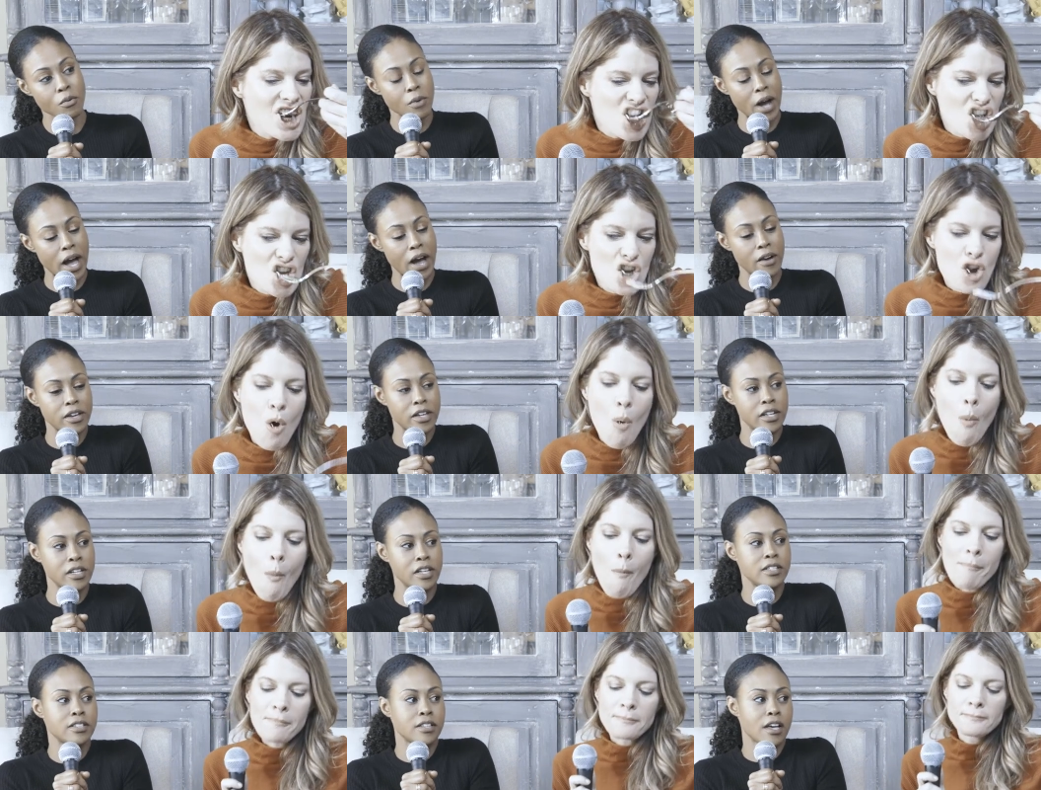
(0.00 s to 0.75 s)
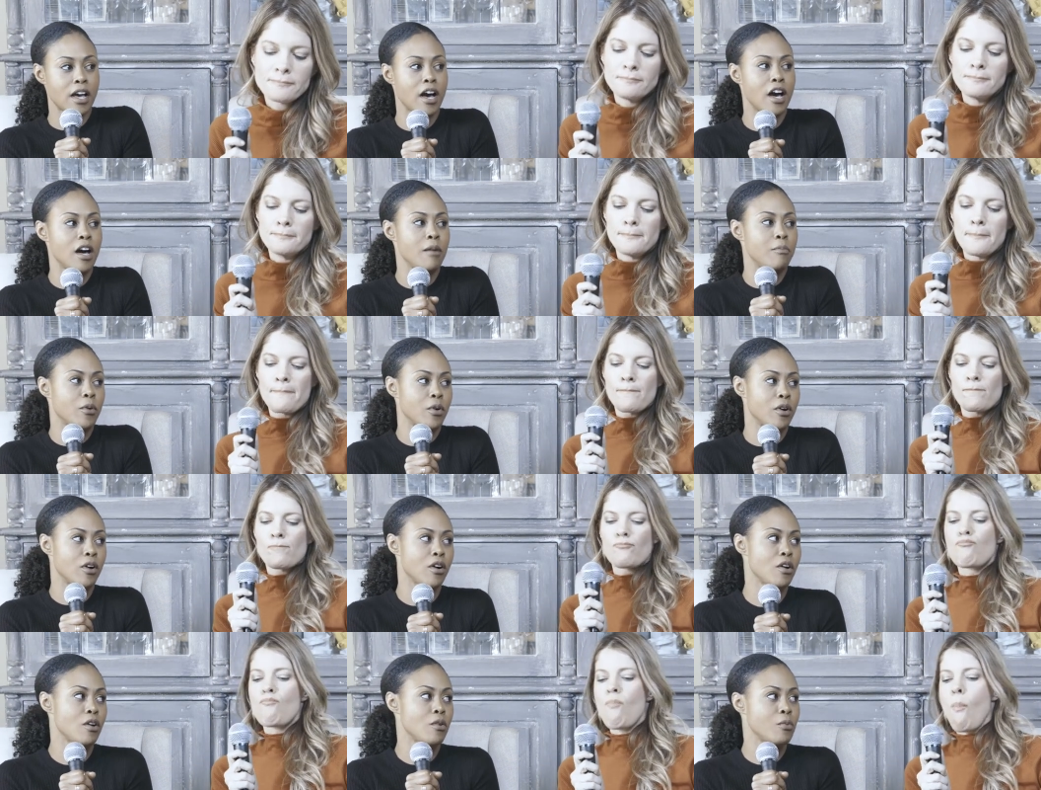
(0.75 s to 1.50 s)
Speaker 1: wow, he needs help,
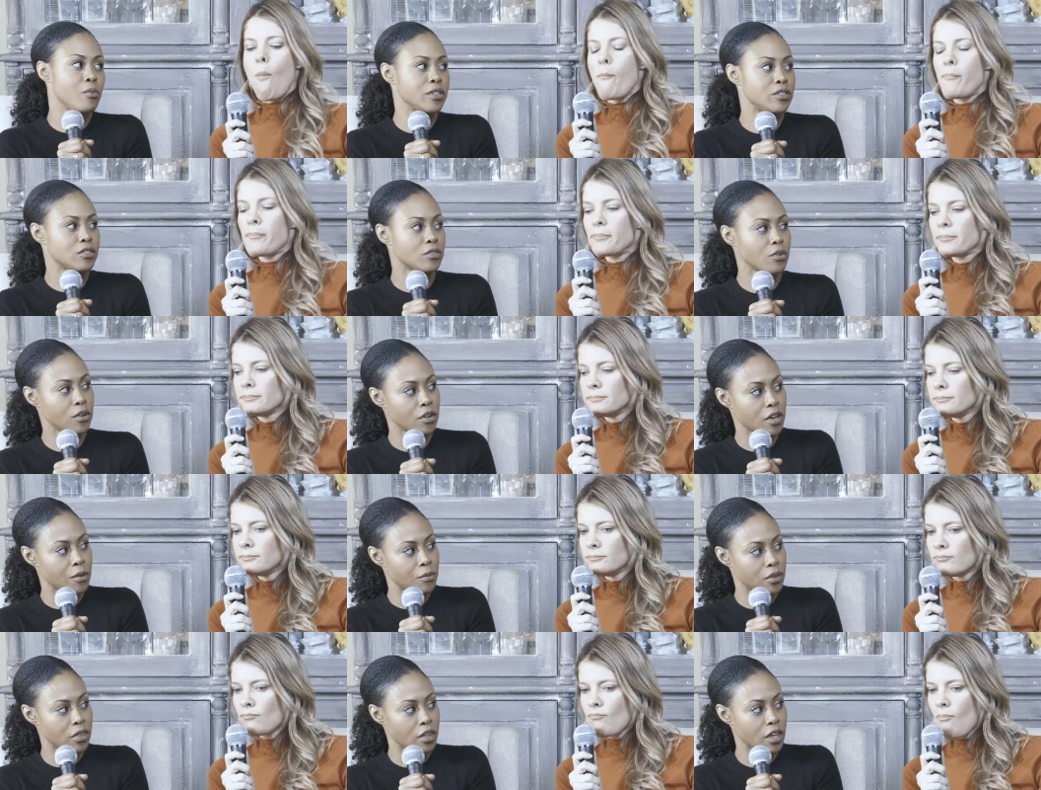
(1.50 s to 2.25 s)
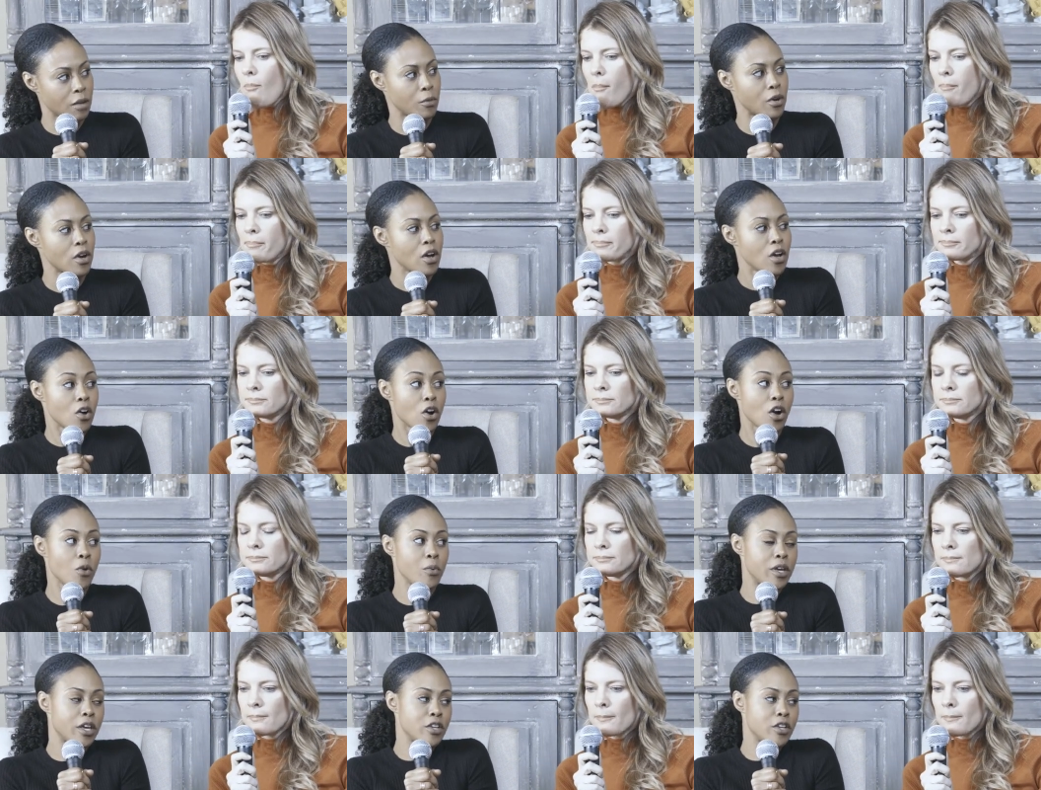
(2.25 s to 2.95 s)
or oh, what's going on with him, or oh, we